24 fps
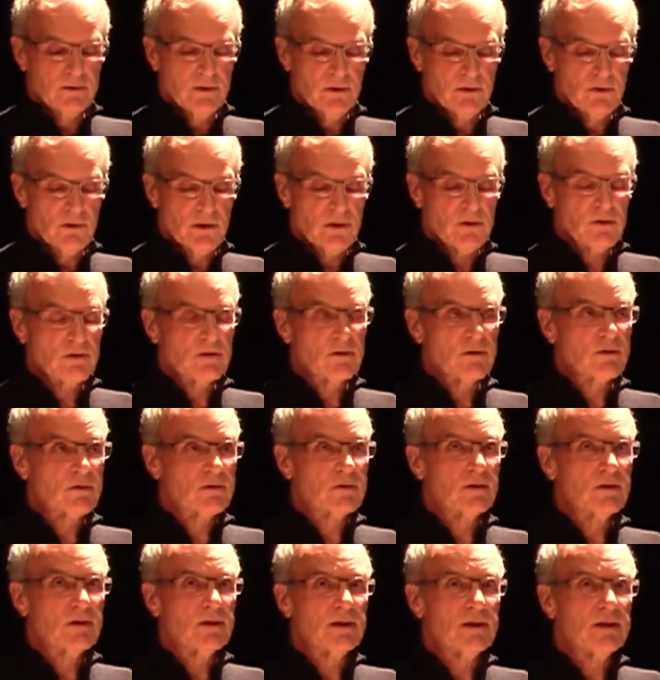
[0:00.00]
justice
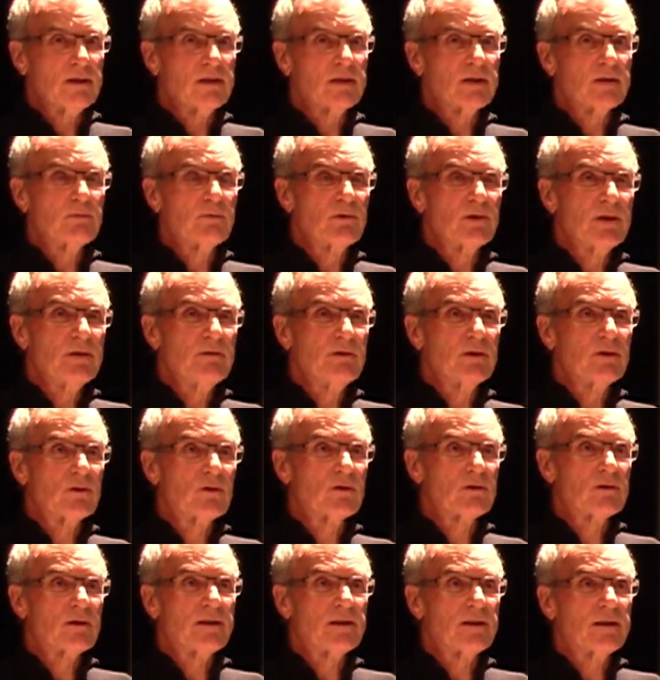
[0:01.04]
to the
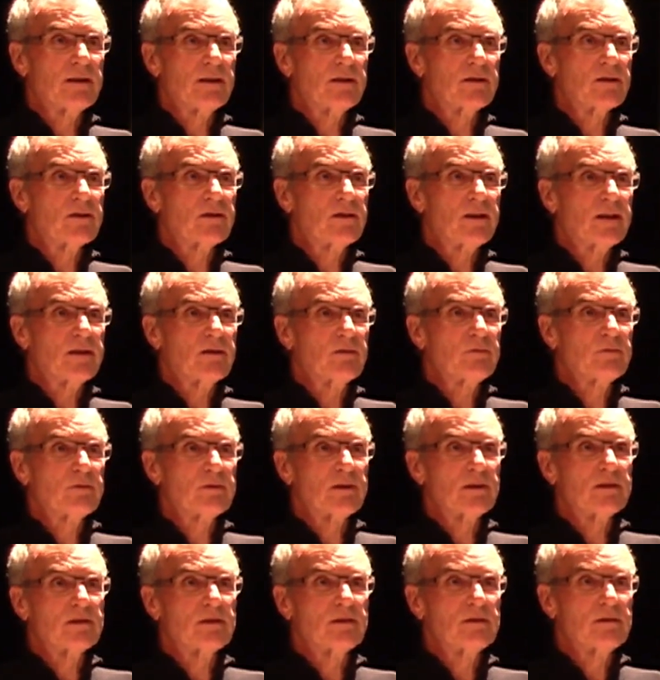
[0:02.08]
previous aircraft
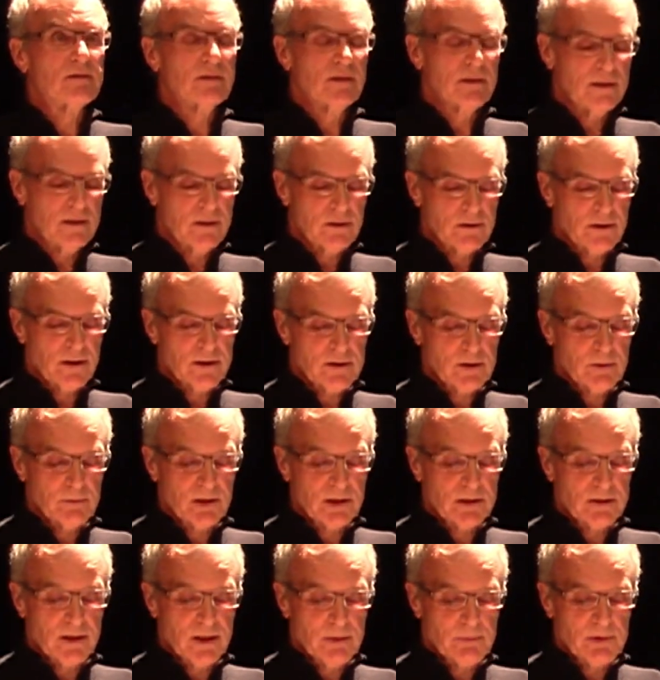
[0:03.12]
that he talked about,
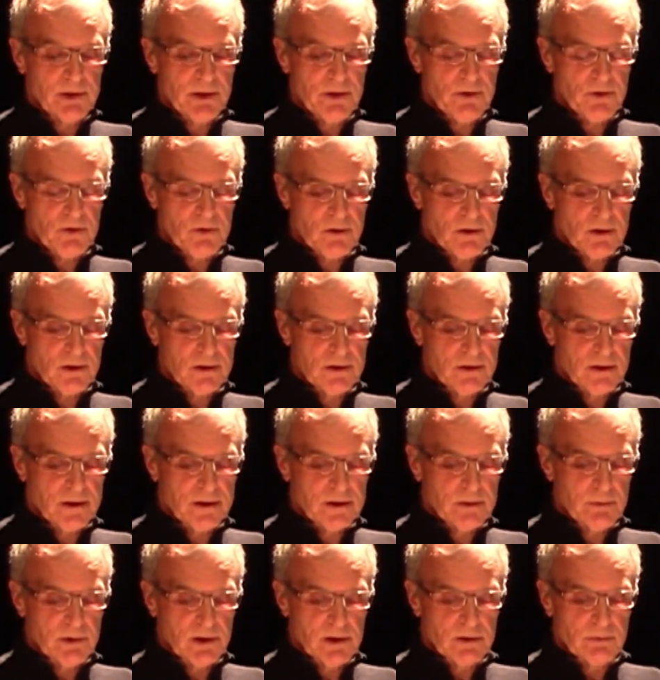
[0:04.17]
and operations that he
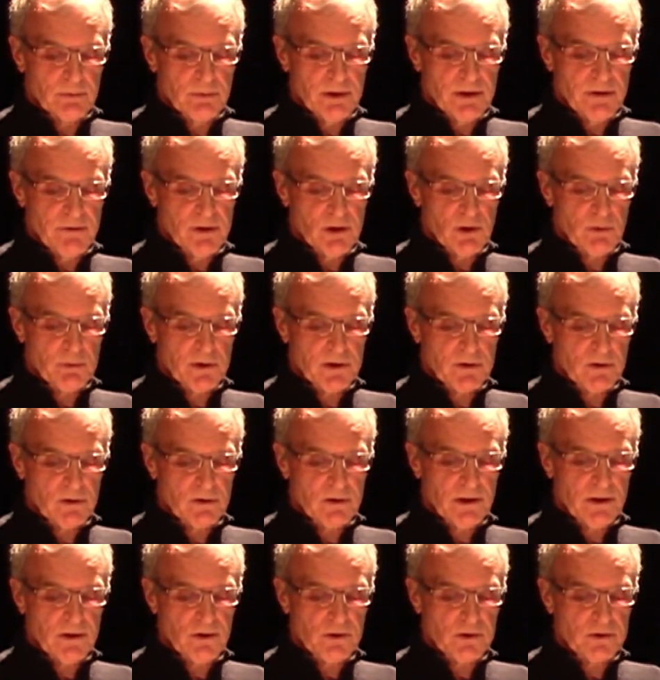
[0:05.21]
talked about in previous
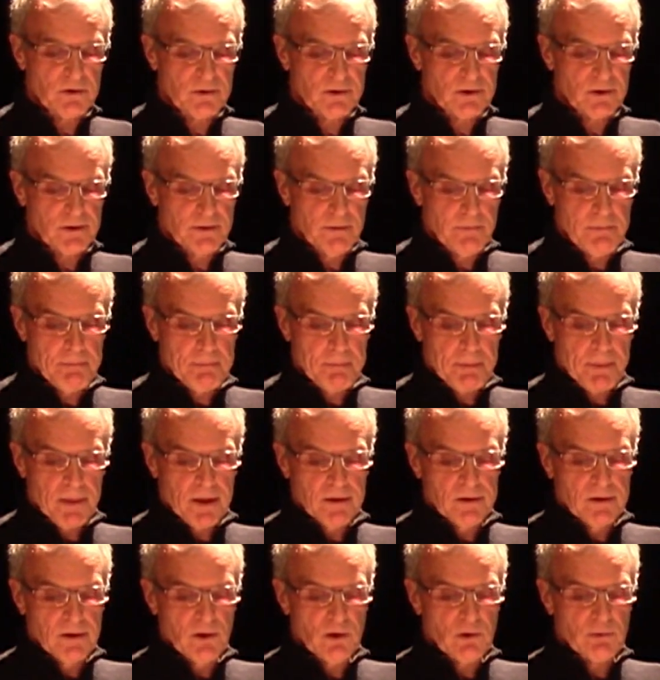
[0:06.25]
presentations.
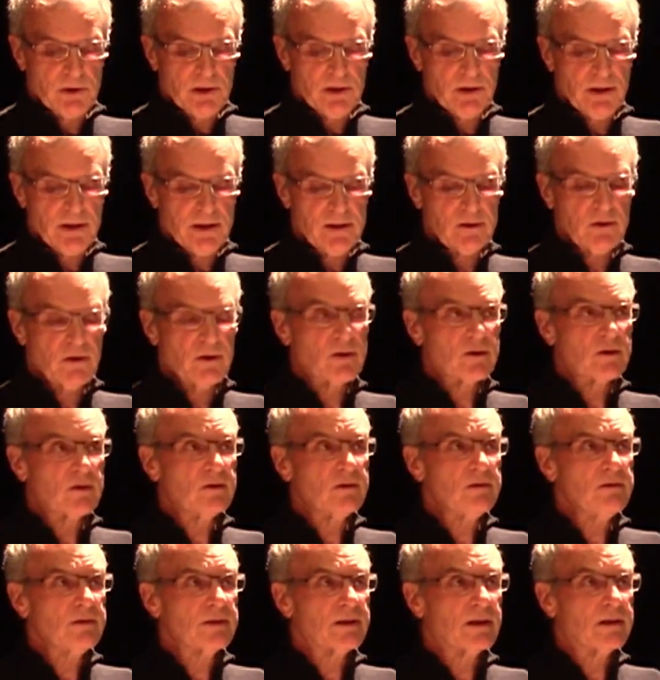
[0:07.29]
He's a retired
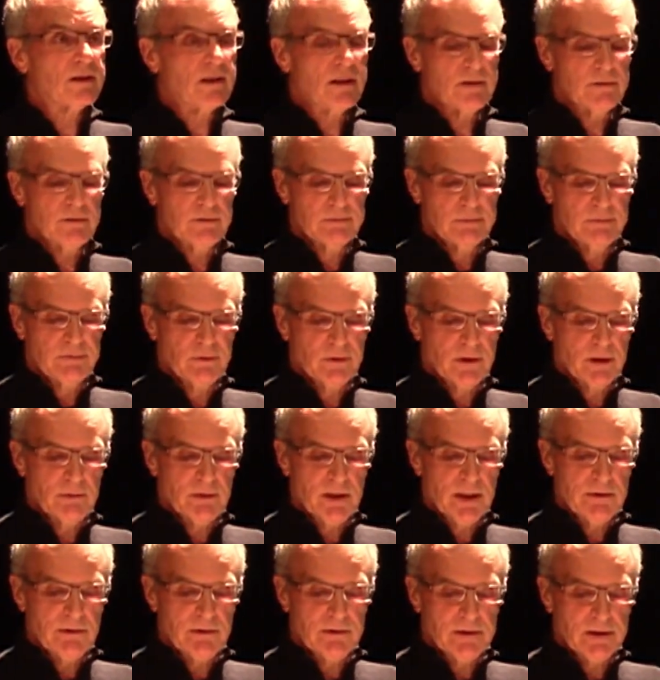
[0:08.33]
colonel,
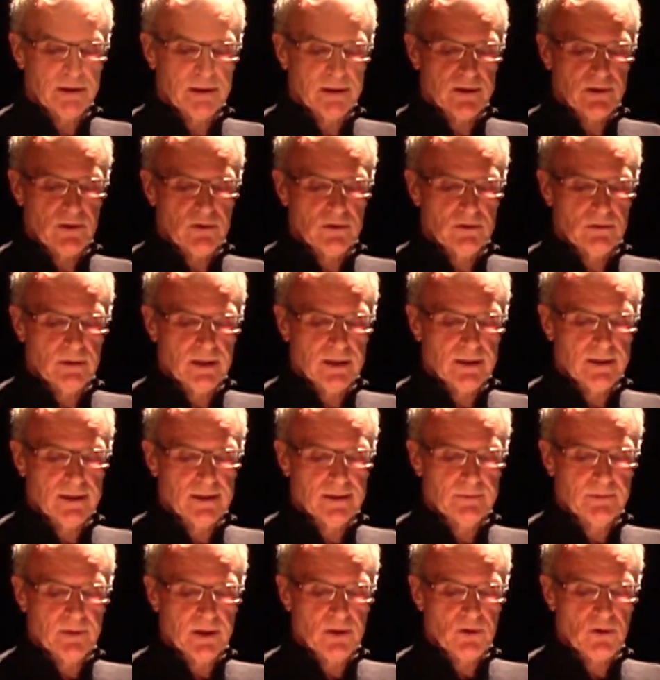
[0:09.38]
formerly
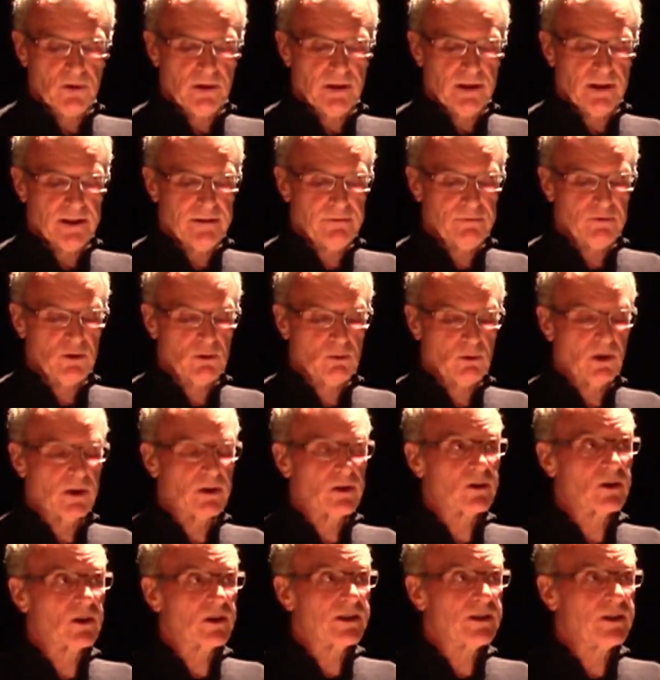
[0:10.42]
R.C.A.F.
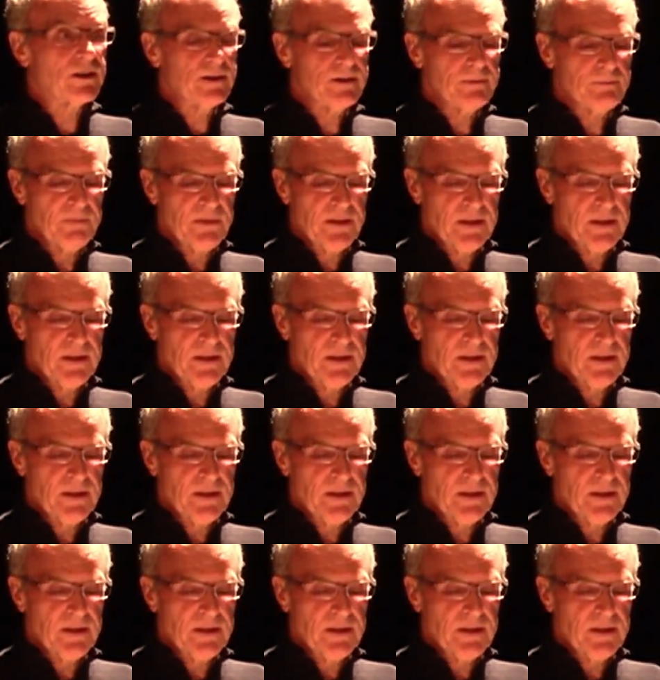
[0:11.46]
Squadron leader,